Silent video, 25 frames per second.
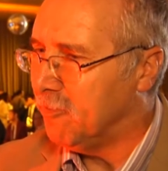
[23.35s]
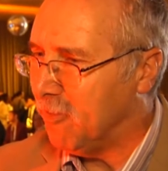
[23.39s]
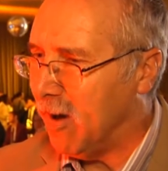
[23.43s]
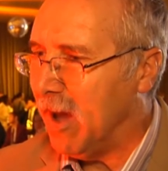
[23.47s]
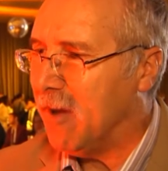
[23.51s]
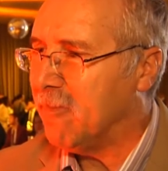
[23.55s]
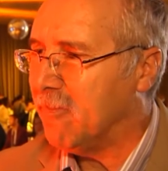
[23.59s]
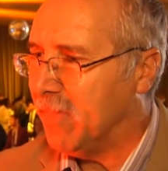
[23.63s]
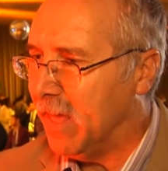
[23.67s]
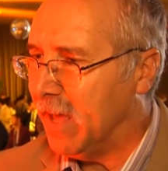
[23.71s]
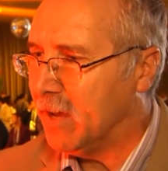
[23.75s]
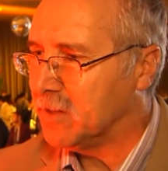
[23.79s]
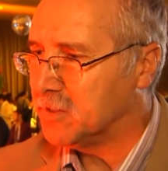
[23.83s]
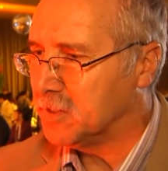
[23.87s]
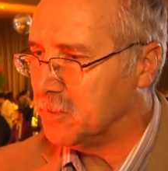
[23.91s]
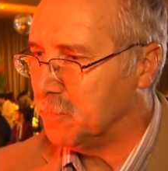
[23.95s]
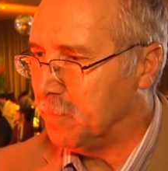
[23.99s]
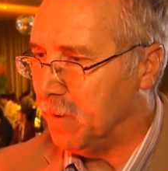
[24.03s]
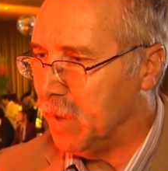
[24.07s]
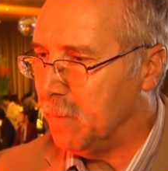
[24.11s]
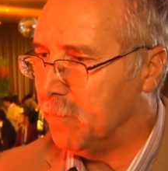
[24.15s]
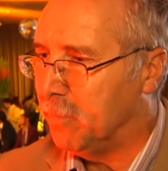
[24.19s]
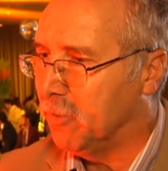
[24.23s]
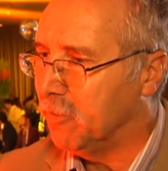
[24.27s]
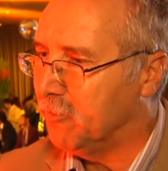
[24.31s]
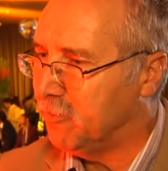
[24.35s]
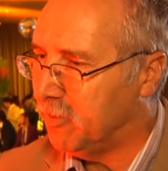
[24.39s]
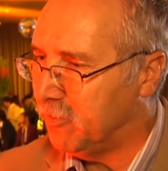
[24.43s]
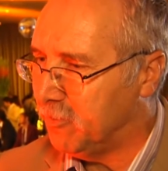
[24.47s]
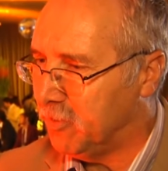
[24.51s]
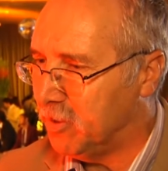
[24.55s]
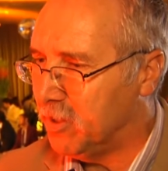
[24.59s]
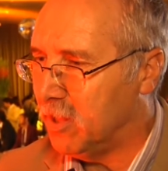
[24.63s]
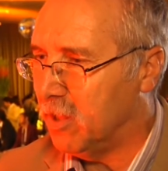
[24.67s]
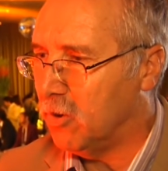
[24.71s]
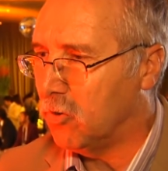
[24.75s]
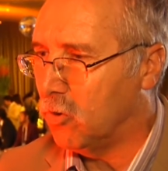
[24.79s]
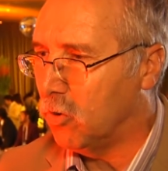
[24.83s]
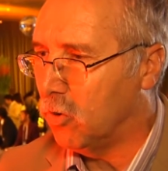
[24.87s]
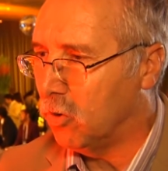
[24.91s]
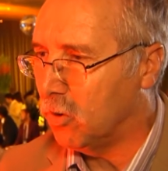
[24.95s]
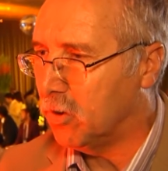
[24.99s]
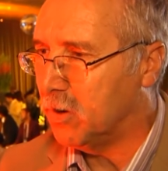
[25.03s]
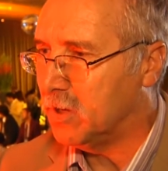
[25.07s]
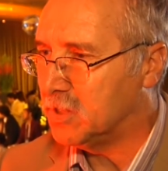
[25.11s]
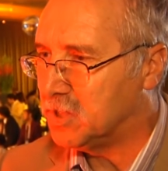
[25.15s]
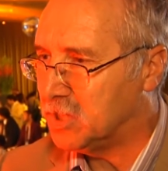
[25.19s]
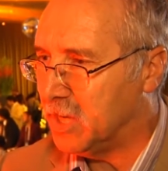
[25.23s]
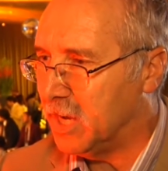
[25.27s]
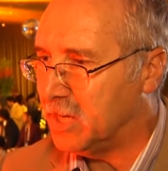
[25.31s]
5,000 people, 1,500
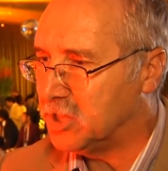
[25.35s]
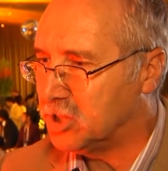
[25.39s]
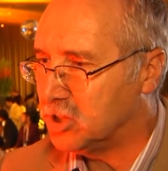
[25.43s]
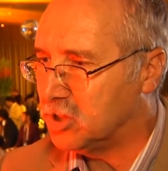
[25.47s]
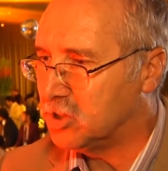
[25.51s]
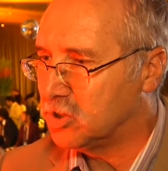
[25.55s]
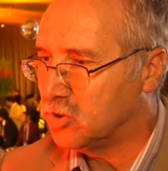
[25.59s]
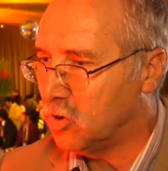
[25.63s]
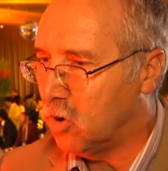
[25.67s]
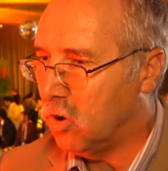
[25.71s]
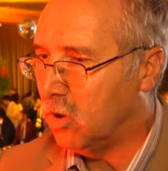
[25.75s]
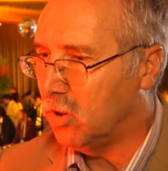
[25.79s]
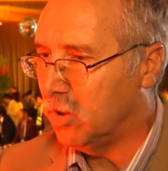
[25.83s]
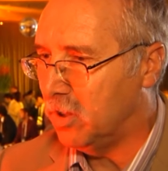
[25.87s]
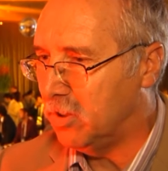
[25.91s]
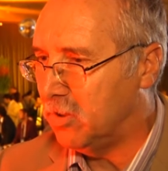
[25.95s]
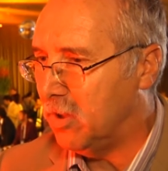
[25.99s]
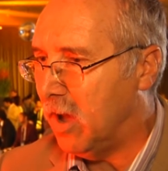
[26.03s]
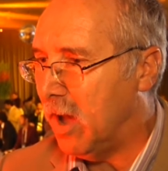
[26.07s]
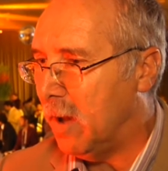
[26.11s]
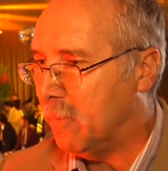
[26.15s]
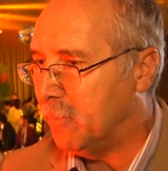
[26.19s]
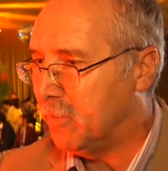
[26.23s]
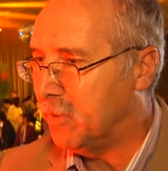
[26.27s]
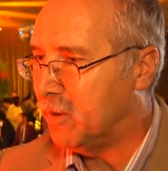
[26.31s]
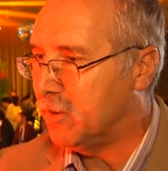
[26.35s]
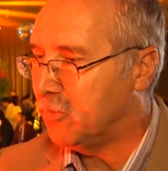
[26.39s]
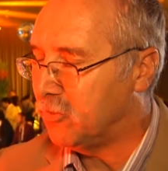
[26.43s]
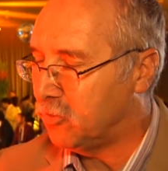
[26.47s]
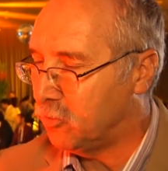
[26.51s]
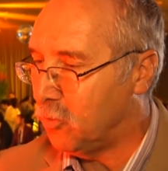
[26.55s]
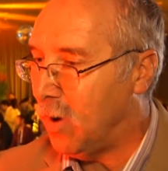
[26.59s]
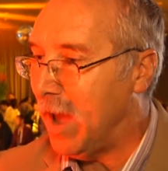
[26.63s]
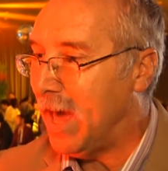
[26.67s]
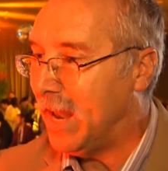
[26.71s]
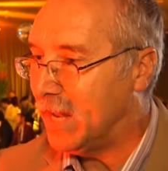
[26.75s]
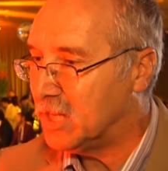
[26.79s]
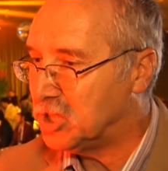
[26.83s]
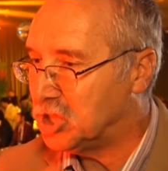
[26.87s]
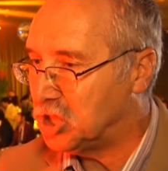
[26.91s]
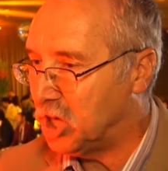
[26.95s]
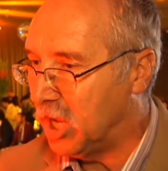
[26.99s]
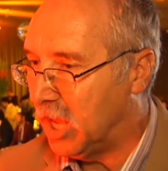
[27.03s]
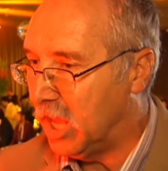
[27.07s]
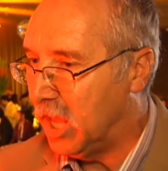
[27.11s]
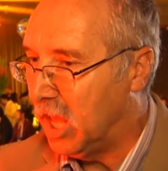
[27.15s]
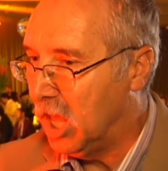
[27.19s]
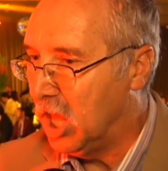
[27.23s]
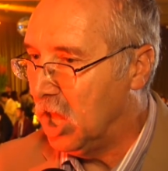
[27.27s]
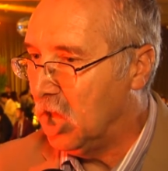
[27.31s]
organizations all adopted a
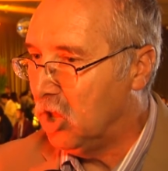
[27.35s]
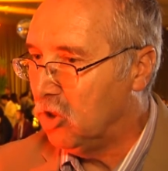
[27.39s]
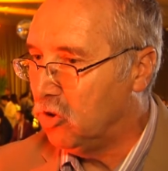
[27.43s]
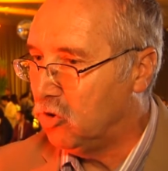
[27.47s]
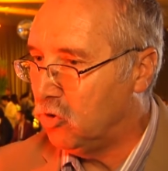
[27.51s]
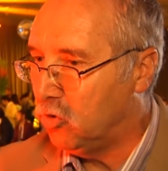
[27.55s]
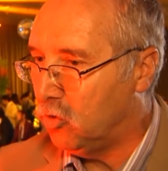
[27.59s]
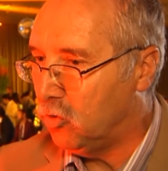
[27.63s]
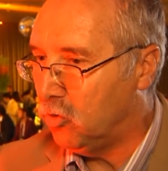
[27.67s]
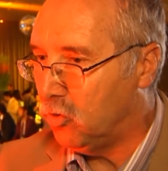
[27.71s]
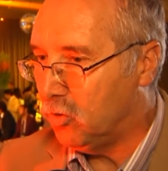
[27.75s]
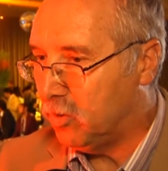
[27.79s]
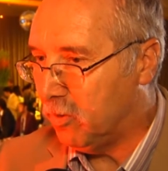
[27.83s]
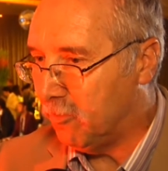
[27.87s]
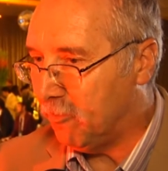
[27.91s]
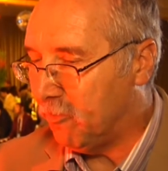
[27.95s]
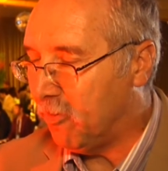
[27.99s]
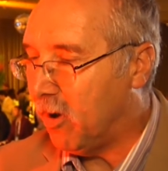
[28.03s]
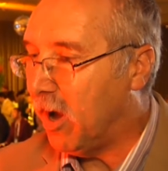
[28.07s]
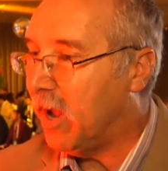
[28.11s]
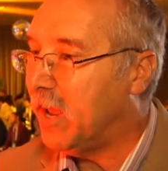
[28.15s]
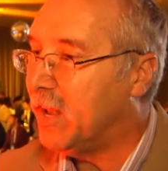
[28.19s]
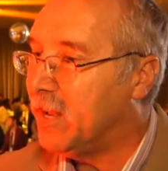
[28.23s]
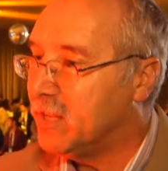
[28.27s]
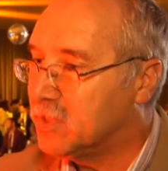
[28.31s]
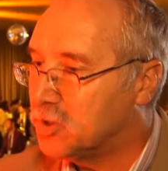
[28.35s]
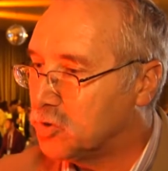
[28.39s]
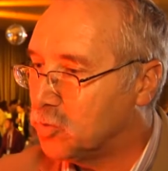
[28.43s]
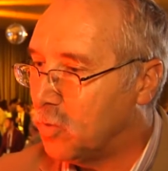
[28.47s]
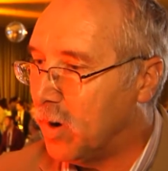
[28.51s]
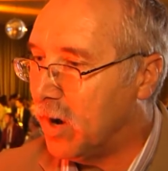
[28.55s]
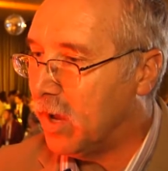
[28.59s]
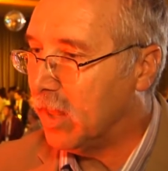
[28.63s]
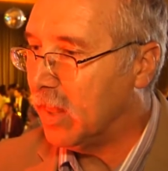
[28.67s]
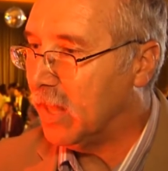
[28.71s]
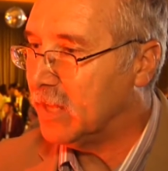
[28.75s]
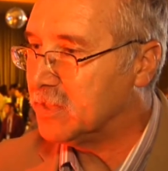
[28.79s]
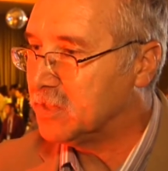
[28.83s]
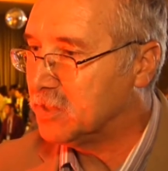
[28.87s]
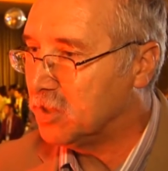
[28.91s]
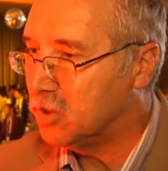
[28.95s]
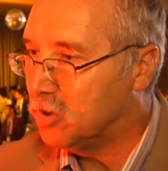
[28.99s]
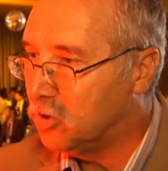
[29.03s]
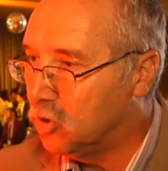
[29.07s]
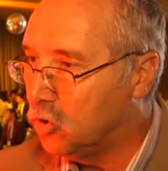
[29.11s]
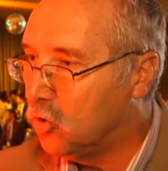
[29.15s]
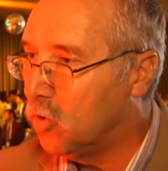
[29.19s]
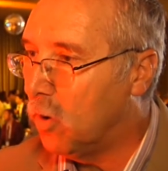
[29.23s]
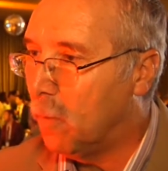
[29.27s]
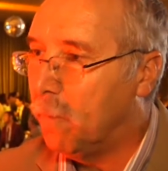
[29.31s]
strategy to define Israel as the
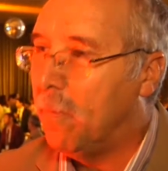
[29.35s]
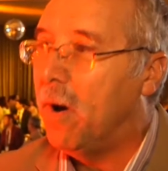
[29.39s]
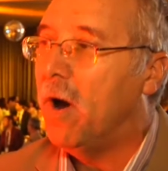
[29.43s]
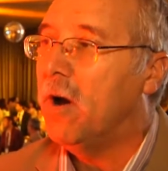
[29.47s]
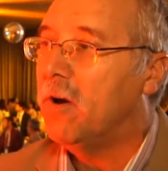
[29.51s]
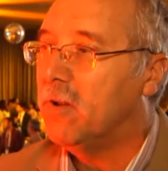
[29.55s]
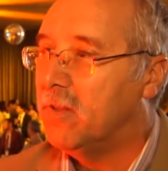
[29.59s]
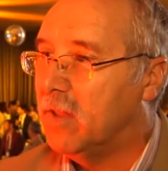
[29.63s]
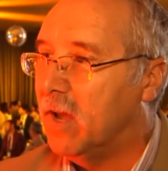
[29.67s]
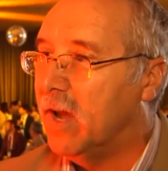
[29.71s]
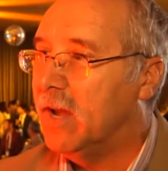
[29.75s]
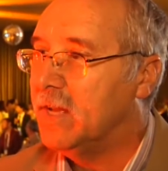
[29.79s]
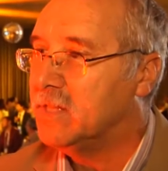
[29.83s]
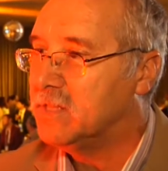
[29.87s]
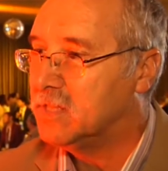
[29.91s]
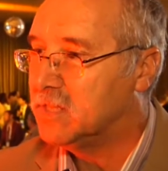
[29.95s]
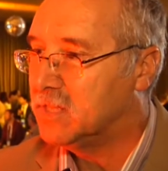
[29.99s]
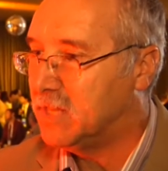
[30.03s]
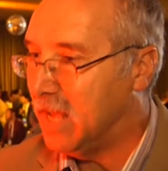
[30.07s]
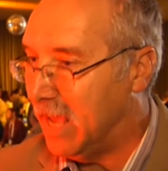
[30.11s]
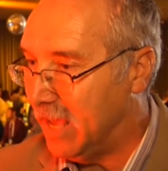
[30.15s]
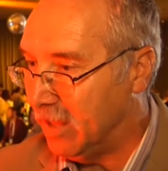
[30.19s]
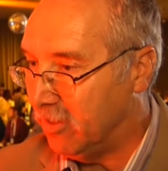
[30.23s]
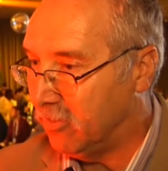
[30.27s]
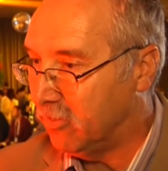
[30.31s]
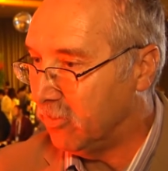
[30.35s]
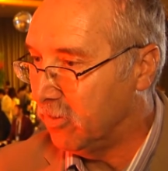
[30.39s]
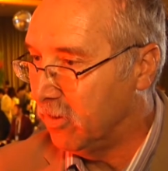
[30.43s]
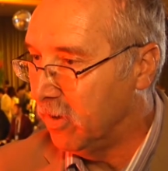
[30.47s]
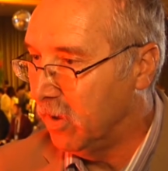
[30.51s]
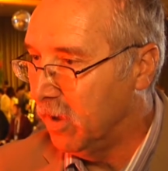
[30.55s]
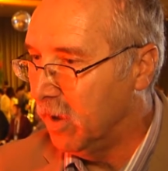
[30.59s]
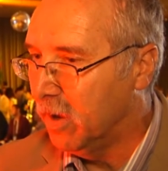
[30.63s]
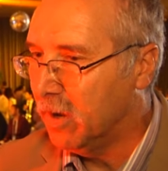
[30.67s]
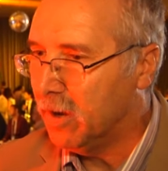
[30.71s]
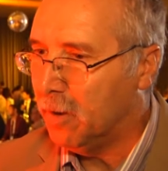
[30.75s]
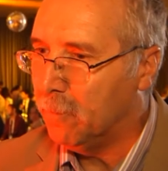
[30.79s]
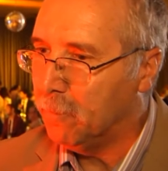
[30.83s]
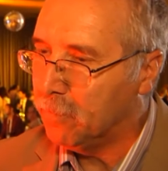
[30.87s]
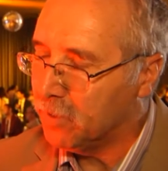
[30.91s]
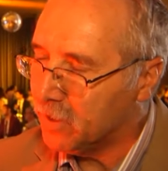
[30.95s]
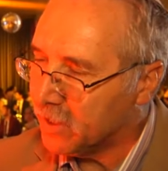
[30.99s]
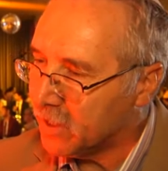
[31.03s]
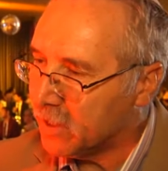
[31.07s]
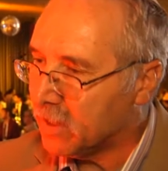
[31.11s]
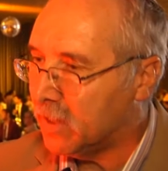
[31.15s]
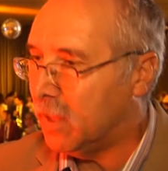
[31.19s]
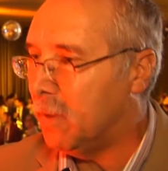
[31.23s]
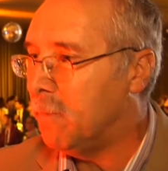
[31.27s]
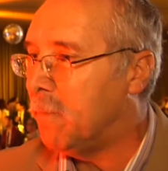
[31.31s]
new apartheid state,
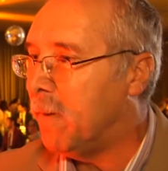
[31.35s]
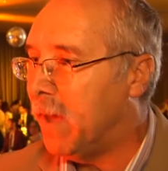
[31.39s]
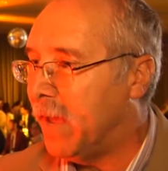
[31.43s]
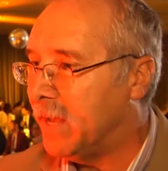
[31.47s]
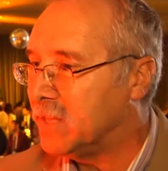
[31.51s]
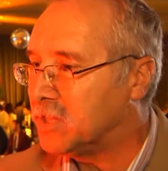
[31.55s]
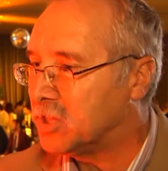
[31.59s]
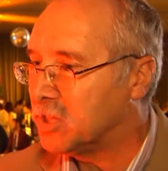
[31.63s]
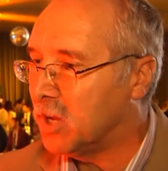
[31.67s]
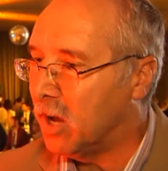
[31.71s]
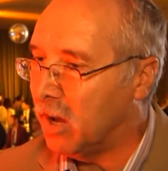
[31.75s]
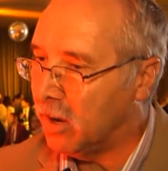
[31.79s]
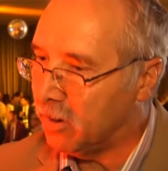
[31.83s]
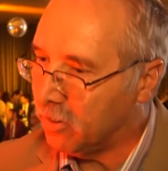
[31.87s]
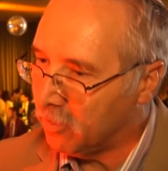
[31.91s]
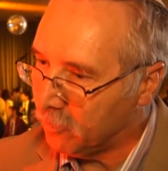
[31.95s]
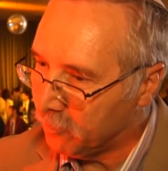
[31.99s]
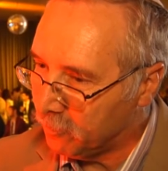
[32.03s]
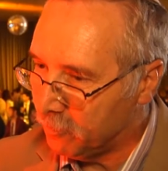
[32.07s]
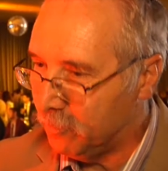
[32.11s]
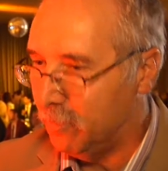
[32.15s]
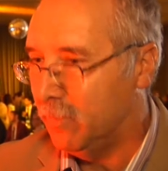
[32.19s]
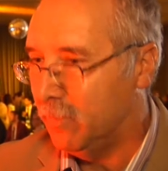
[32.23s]
completely based on,